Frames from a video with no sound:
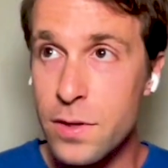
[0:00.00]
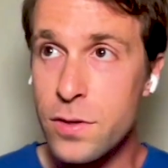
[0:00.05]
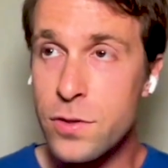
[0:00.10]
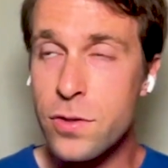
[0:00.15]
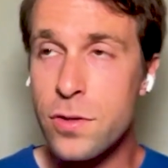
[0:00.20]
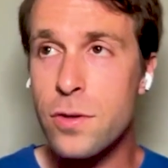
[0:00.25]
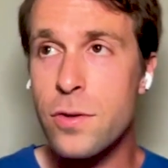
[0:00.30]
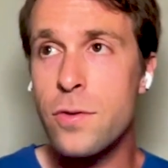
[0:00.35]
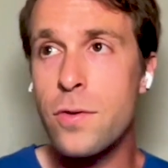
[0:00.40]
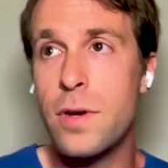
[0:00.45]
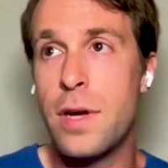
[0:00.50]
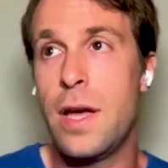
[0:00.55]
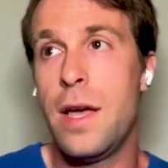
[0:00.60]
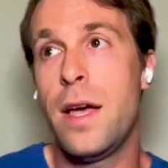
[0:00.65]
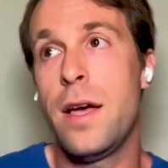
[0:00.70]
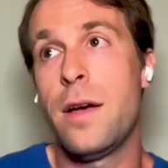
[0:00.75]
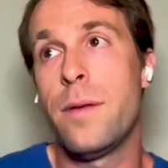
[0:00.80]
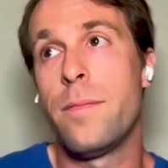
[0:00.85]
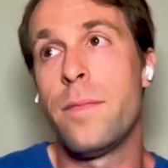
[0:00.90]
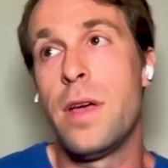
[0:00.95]
So
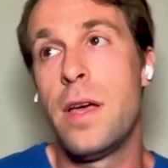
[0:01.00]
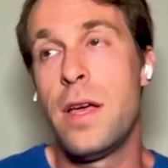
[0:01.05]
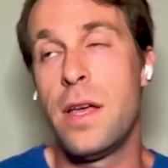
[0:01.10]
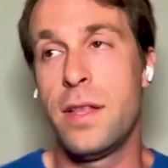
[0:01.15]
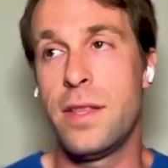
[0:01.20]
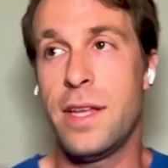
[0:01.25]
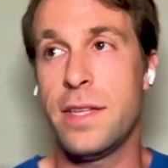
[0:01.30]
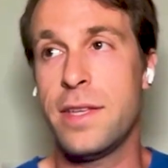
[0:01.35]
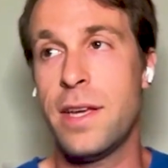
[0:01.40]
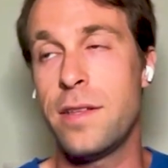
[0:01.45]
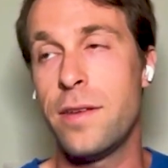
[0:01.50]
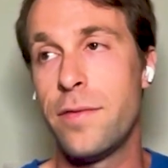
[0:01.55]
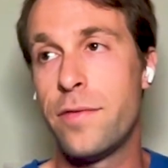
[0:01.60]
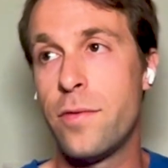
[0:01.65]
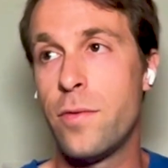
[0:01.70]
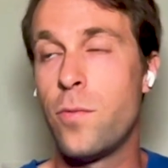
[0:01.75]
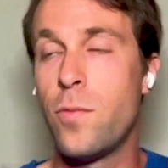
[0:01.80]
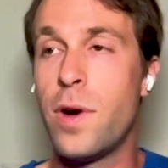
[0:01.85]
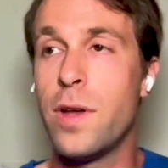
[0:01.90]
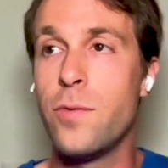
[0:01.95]
um, that's kind
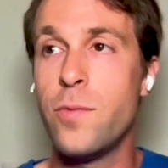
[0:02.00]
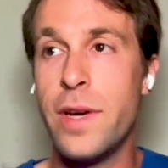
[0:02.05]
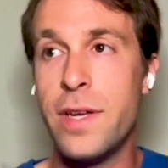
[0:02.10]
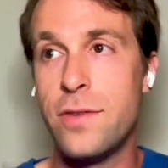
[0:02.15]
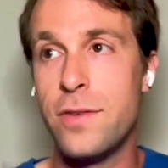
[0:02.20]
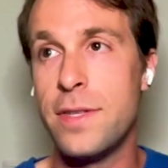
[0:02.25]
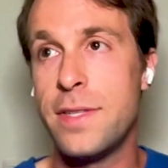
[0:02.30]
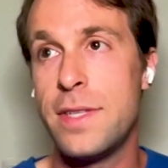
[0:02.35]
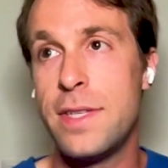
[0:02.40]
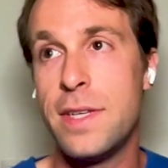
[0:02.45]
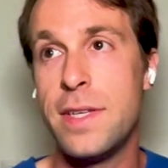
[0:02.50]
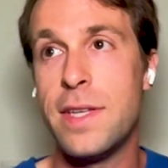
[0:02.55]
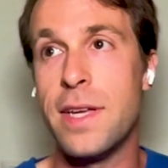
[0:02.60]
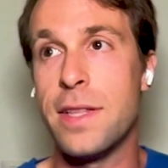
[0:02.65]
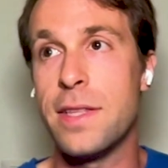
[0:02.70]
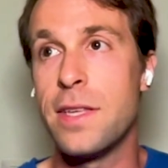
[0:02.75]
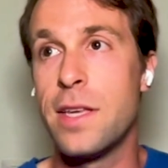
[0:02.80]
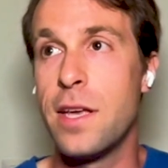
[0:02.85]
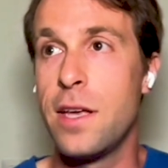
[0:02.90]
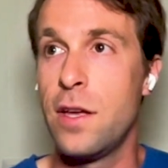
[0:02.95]
of one way to see
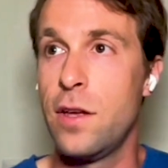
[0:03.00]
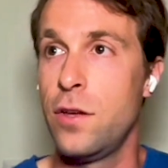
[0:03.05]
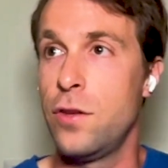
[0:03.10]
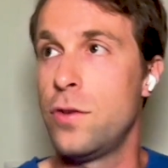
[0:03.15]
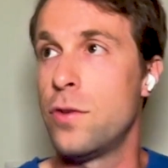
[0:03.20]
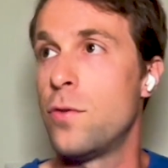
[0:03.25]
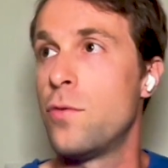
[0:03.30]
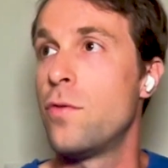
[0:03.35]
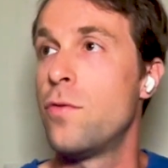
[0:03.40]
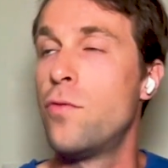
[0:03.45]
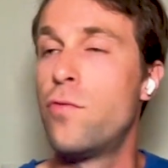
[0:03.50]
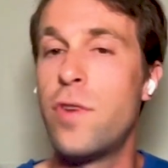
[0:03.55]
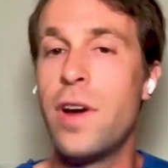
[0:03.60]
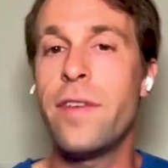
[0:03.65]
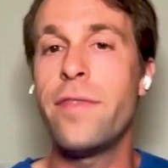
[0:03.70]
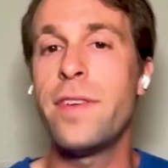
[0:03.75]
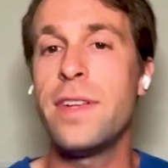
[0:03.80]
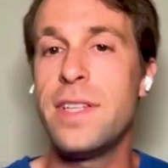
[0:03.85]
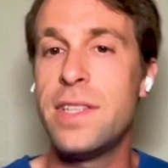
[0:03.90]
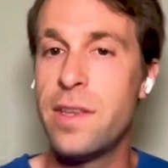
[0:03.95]
that you know
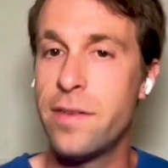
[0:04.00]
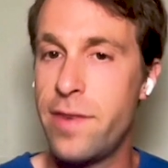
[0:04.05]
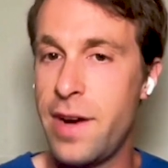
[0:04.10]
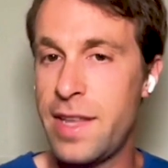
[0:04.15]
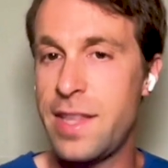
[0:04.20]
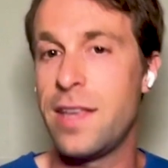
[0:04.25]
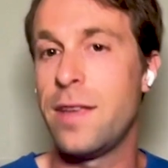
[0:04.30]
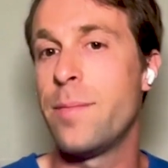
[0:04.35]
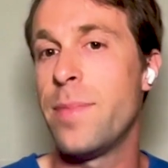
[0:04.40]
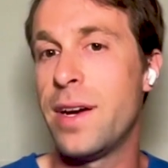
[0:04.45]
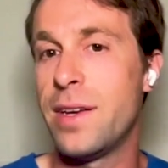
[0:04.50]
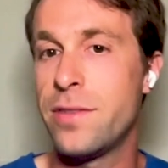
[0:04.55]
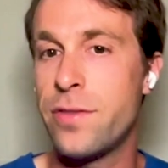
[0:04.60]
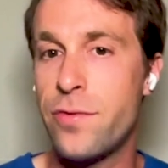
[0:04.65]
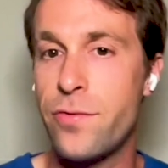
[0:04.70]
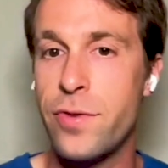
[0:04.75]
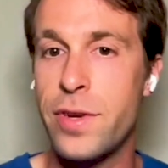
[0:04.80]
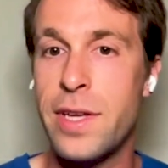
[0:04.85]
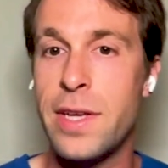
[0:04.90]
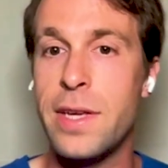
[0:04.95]
roughly dividing by
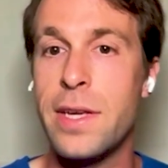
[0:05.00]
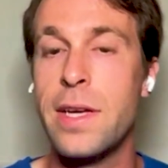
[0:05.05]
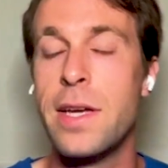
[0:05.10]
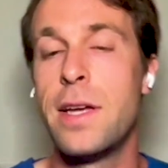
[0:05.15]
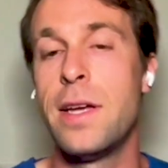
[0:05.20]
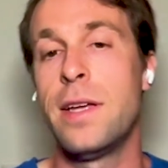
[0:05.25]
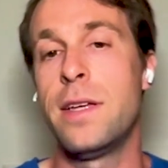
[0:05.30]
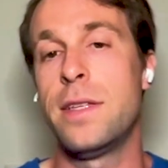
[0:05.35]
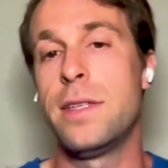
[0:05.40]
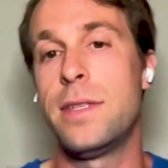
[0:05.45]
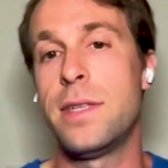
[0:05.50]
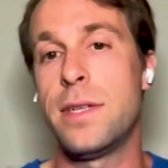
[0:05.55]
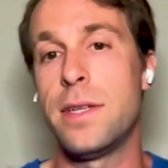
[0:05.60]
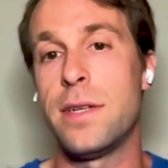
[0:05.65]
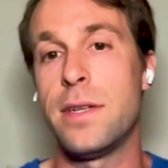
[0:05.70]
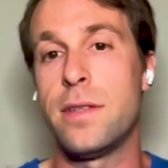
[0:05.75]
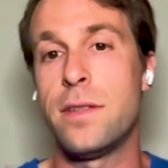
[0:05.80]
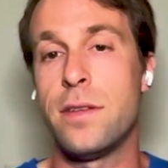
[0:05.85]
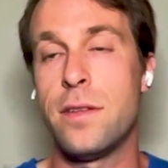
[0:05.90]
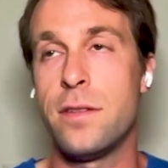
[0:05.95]
three
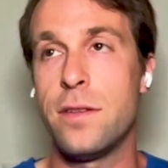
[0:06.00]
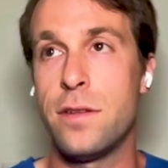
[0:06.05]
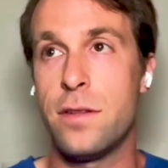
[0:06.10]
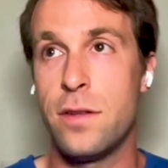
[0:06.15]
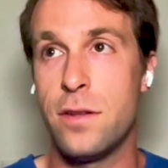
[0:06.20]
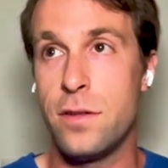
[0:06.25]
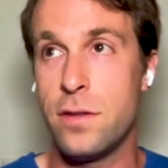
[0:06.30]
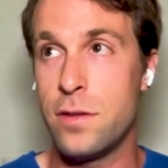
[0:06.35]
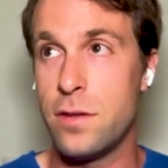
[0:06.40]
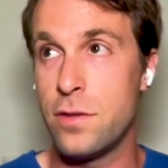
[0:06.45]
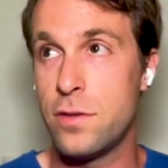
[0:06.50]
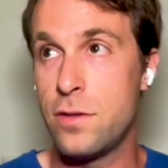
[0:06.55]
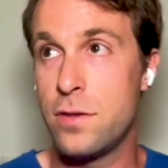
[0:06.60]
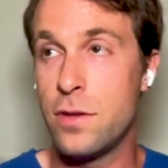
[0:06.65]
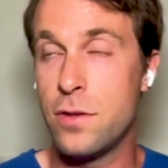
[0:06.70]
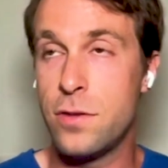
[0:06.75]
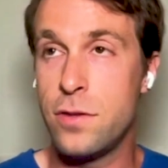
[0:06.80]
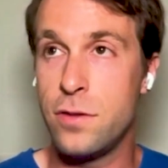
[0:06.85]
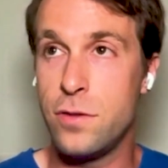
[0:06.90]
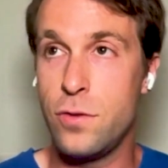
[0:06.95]
the the, the, the,
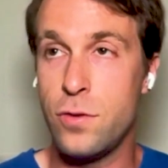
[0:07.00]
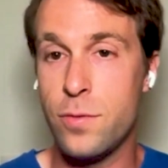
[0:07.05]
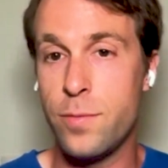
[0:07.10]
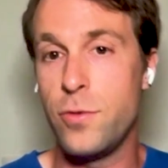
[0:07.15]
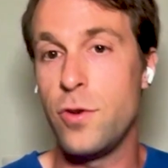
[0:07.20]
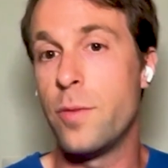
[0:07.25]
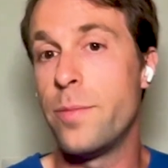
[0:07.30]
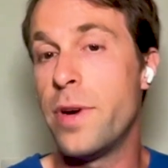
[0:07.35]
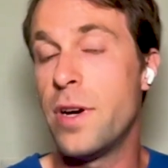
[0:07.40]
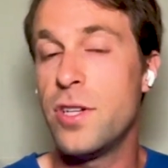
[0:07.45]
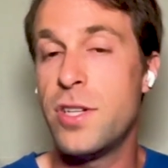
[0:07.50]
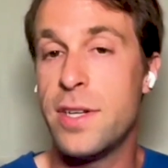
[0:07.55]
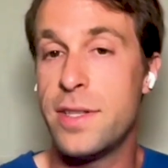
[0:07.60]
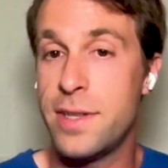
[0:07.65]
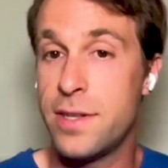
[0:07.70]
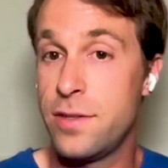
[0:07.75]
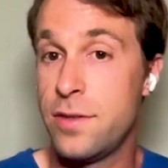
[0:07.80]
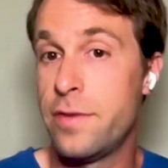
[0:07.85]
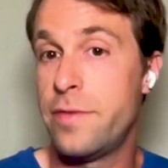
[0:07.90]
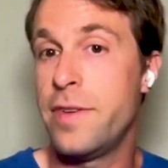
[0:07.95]
the, your, your
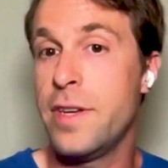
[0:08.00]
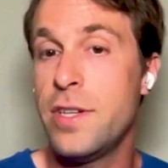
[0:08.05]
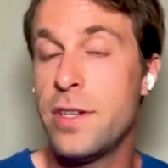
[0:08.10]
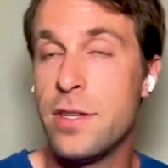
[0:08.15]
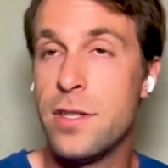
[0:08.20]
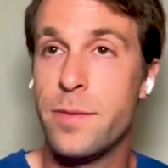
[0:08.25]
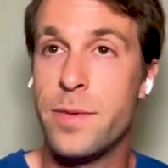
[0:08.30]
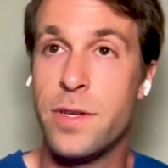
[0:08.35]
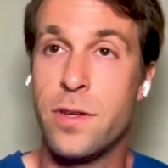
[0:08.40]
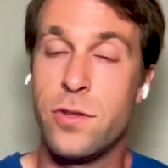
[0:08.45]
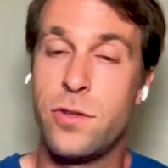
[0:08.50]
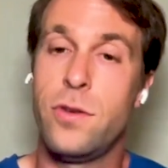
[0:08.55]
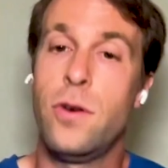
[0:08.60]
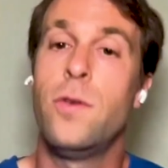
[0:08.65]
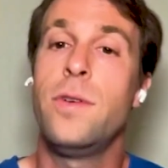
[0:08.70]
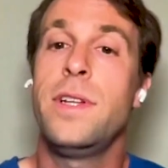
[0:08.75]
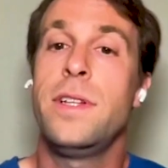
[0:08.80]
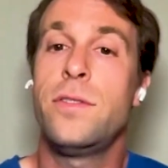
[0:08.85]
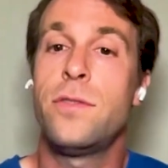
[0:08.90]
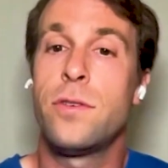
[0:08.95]
budget is sufficient because you
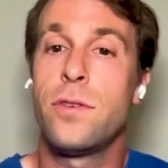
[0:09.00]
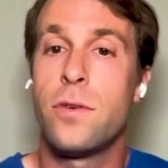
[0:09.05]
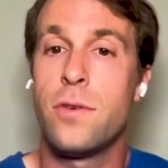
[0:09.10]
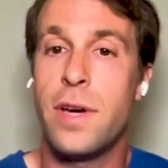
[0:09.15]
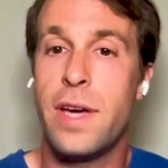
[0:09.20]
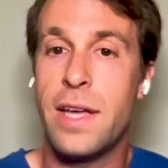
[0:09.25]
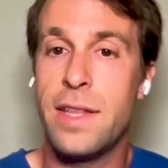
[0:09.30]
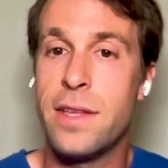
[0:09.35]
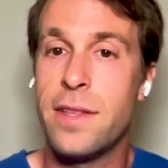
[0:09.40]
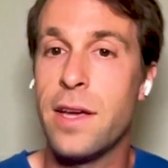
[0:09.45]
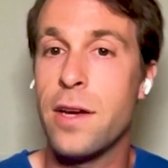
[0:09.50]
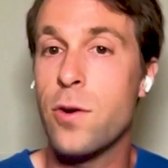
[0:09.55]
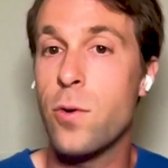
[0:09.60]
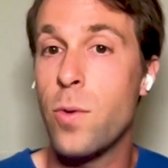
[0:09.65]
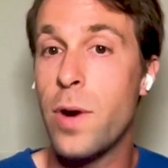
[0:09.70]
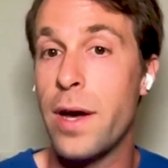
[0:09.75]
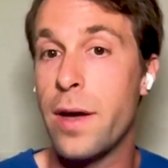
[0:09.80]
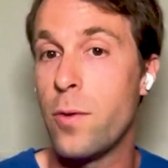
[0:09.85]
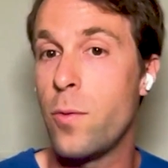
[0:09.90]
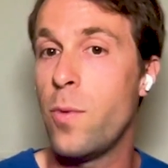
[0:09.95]
only need to go ahead and
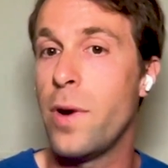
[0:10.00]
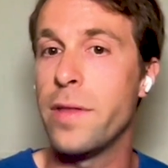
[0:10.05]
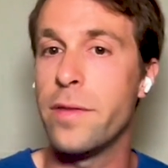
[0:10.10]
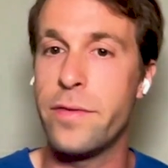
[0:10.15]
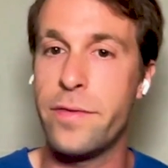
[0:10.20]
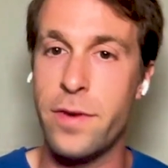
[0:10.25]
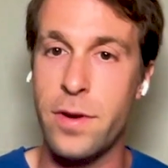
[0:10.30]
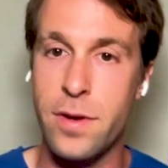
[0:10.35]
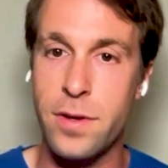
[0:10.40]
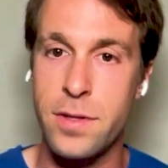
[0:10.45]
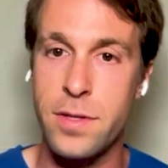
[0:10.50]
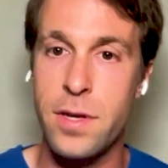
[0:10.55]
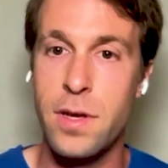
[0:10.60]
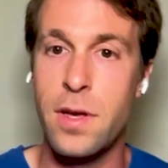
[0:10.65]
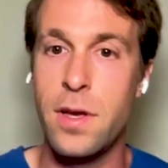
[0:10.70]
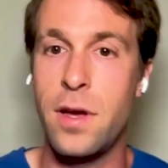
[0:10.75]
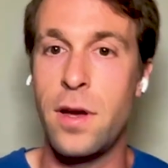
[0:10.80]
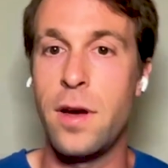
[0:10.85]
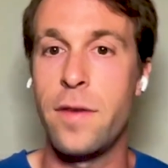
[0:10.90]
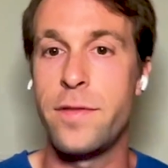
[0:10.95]
acquire one third
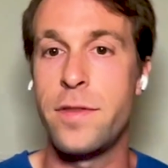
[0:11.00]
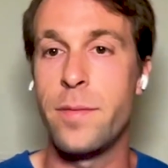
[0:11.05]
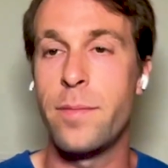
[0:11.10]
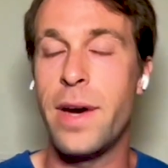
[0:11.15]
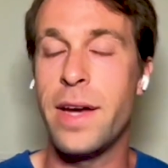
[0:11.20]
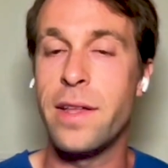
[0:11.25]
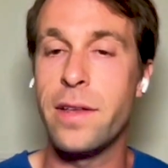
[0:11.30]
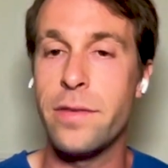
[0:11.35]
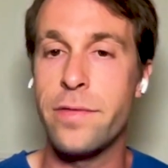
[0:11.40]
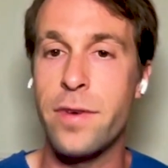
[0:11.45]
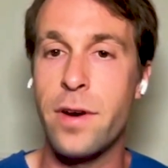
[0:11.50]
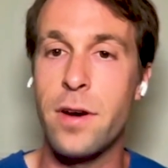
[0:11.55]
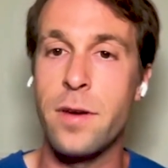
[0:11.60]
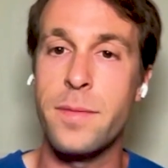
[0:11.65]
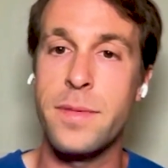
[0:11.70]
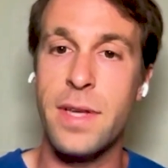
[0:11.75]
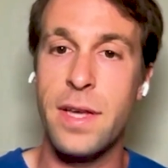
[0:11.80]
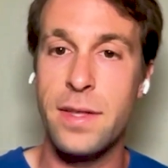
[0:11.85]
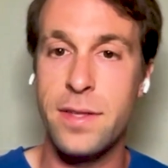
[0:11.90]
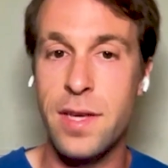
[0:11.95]
of the mining
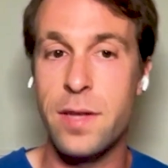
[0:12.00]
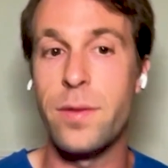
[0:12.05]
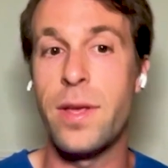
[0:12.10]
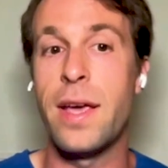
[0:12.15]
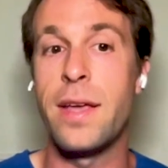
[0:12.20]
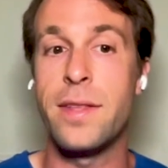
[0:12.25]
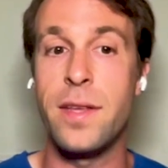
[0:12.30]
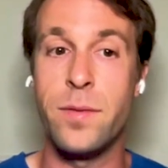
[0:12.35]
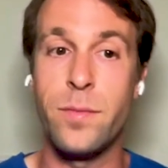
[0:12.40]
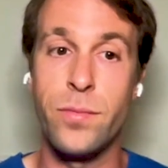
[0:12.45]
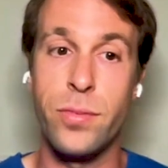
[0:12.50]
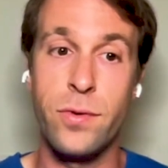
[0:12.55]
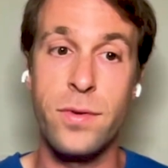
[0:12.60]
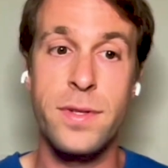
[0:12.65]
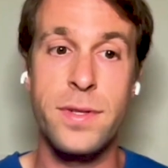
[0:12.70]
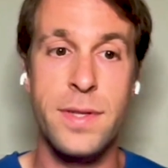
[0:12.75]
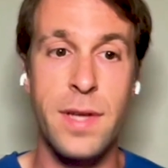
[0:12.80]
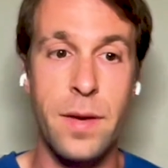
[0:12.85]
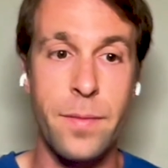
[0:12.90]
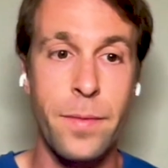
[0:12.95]
farms and then and then
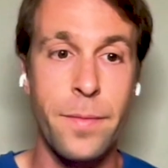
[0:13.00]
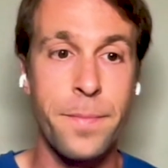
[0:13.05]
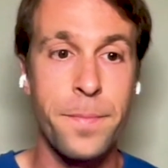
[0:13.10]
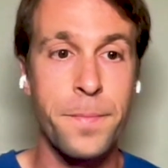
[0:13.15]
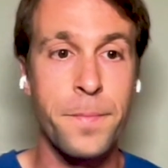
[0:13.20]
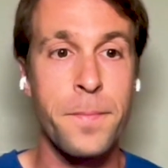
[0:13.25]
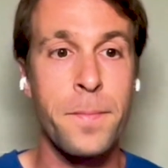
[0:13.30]
boost them.